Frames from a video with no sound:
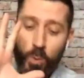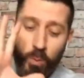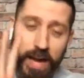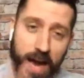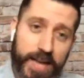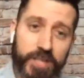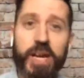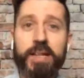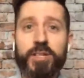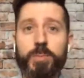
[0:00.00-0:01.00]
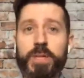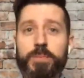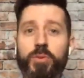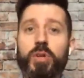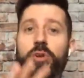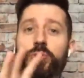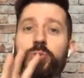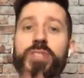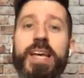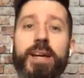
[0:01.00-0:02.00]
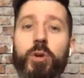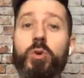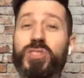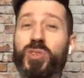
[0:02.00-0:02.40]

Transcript: When I challenge people to set goals